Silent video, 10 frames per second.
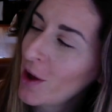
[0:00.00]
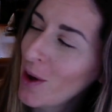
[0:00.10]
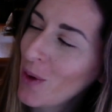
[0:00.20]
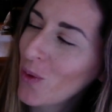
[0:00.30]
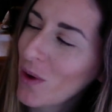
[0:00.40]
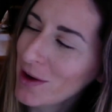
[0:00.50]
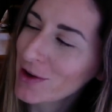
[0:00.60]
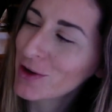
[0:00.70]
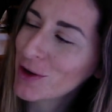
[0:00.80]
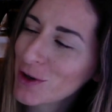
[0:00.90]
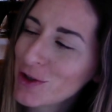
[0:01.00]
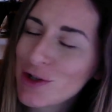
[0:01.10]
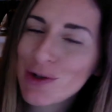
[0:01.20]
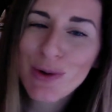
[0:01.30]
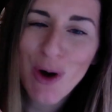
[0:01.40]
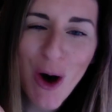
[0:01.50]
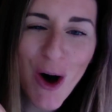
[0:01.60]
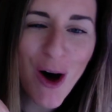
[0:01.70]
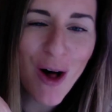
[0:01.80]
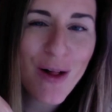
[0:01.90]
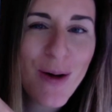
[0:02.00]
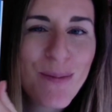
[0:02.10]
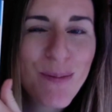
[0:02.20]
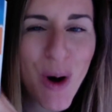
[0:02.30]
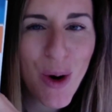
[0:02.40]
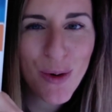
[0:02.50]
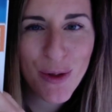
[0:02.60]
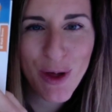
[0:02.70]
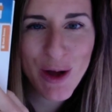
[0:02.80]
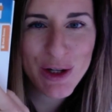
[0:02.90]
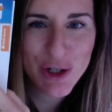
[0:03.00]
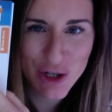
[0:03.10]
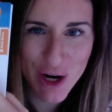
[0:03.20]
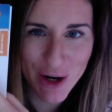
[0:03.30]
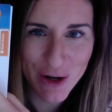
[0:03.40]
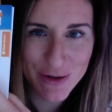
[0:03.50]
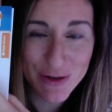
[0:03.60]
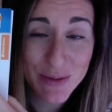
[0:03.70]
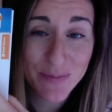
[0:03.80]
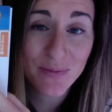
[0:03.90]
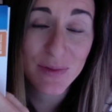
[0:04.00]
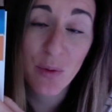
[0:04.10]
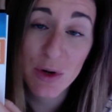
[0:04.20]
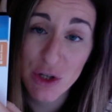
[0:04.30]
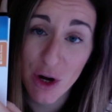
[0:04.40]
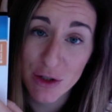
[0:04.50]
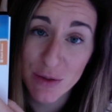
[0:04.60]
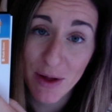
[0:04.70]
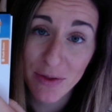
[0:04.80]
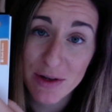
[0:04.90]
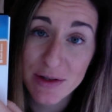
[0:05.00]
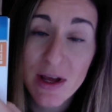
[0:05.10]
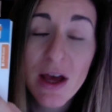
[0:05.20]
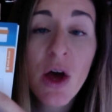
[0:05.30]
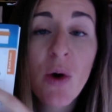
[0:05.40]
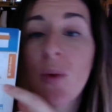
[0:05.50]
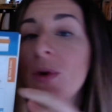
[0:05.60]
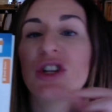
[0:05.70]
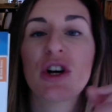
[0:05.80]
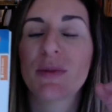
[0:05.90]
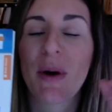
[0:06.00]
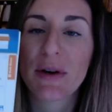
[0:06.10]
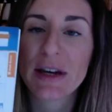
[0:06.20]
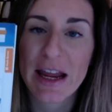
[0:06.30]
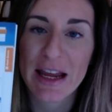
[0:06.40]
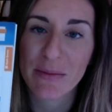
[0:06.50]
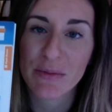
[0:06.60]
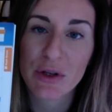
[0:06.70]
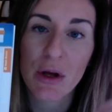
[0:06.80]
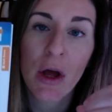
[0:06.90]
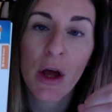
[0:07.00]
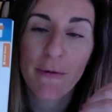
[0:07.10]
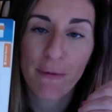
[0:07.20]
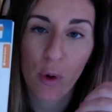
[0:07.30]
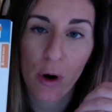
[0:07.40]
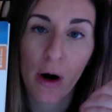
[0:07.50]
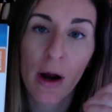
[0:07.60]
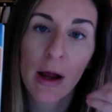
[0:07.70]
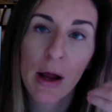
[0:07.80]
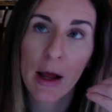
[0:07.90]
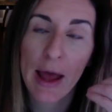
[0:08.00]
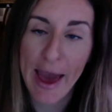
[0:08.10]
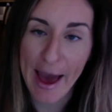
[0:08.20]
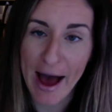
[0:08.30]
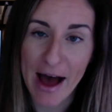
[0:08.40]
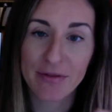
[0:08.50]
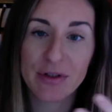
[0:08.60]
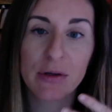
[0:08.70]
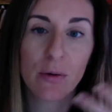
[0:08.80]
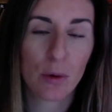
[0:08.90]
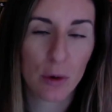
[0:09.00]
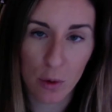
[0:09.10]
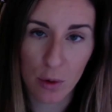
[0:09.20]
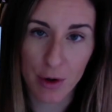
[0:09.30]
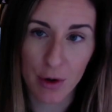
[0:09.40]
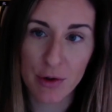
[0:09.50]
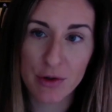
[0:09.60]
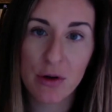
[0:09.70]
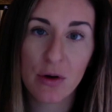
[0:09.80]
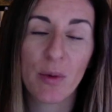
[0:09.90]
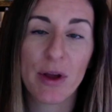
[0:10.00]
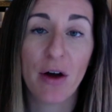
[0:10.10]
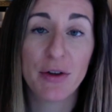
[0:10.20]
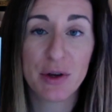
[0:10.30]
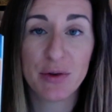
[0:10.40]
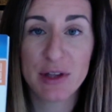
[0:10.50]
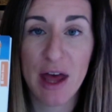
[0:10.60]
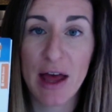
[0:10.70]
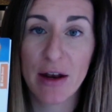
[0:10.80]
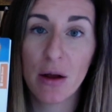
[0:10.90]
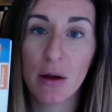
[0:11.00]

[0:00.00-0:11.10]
What could you call both shares? Now we talked about this when we talked about names for halves or quarters. We also said